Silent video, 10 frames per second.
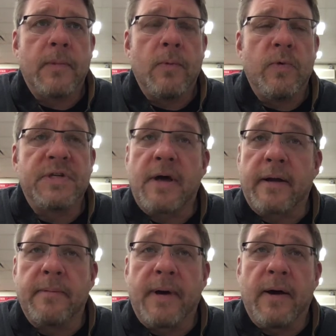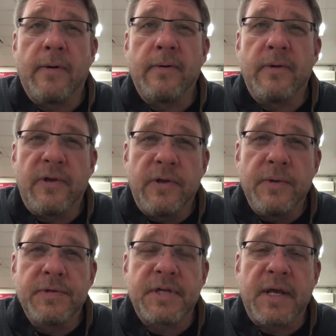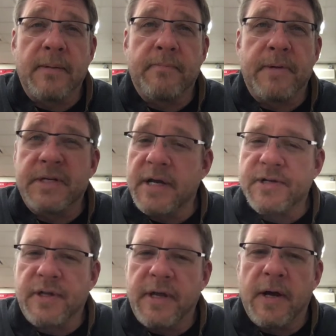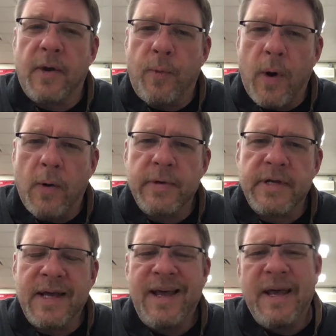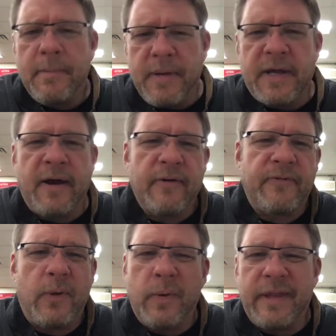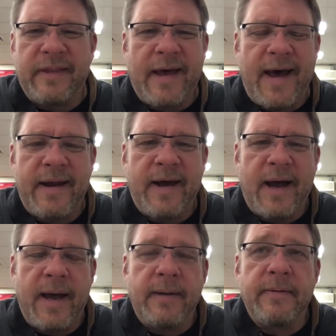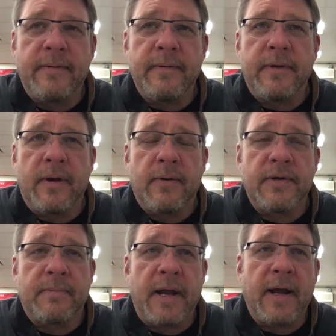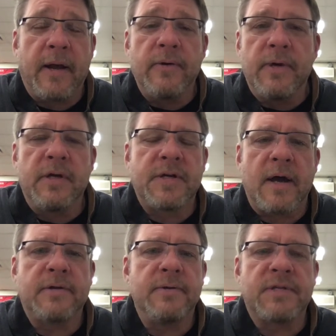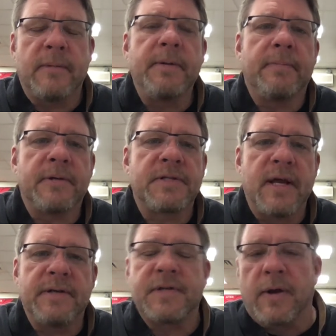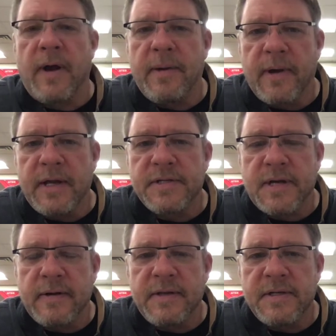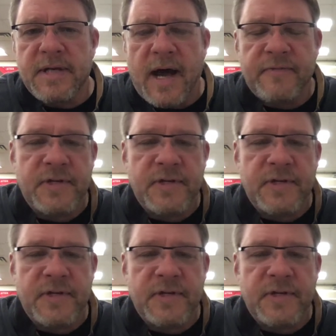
We talked about using potentially a quote. Be careful with that. Depending on who you talk to, some people say it's a great way to start these off.